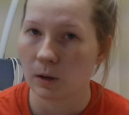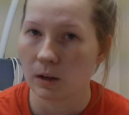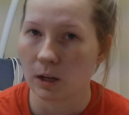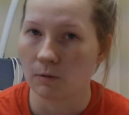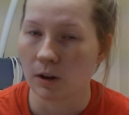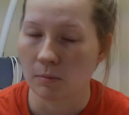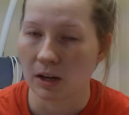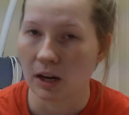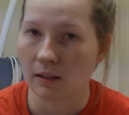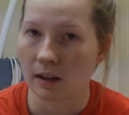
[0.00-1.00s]
vomit
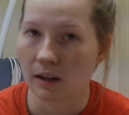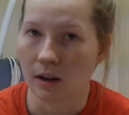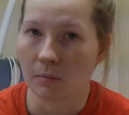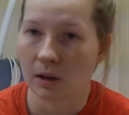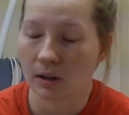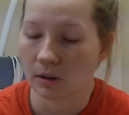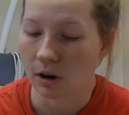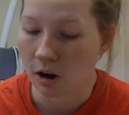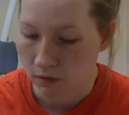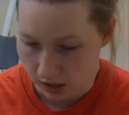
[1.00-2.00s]
anything up, they're
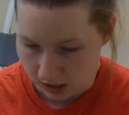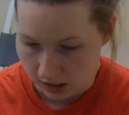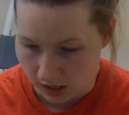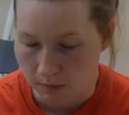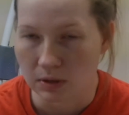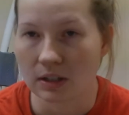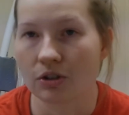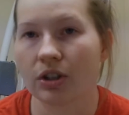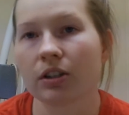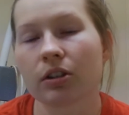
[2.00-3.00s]
already in that
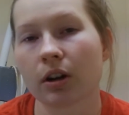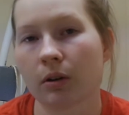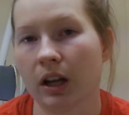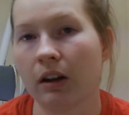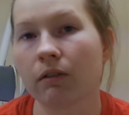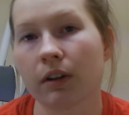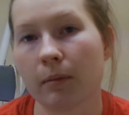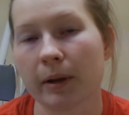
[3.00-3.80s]
position to go ahead and vomit.